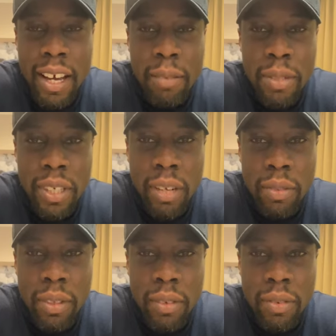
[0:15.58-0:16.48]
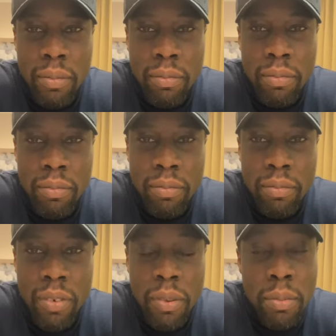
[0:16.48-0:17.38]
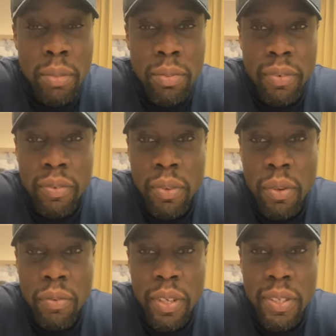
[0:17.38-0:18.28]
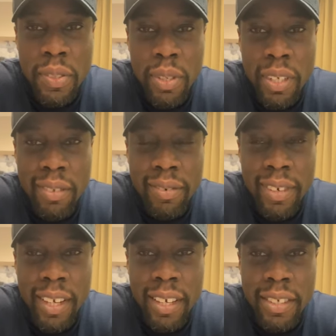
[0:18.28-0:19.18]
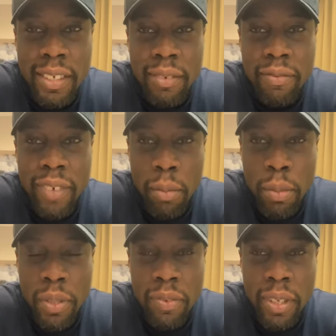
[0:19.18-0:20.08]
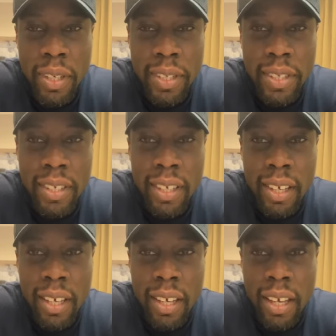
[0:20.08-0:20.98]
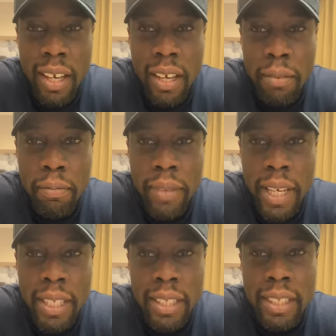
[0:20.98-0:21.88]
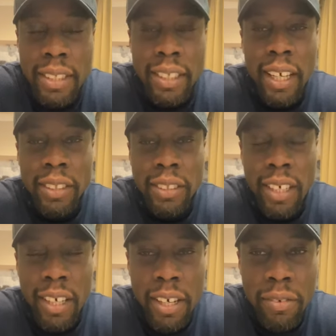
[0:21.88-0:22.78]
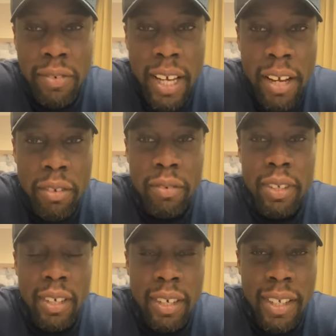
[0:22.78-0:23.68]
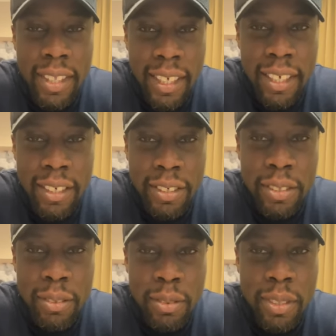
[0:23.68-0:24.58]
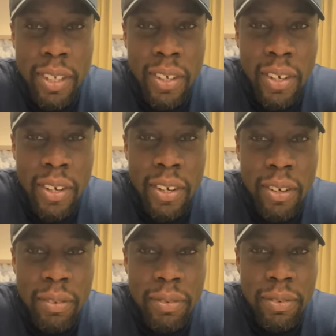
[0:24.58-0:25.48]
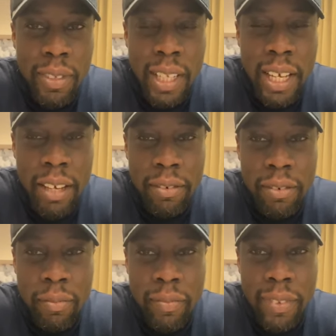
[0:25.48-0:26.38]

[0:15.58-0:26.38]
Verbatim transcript: I'll be sharing with you from Proverbs chapter 4, verse 23. It's a famous verse, um, and it says, Guard your heart, for out of it are the issues of life.